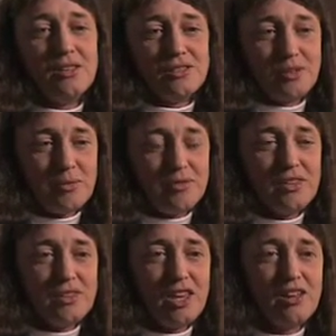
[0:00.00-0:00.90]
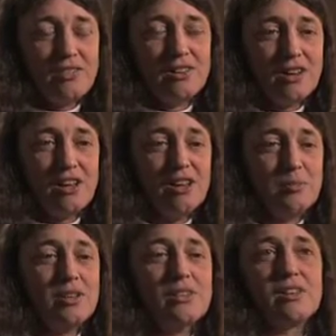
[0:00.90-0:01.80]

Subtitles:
some of these heavier elements,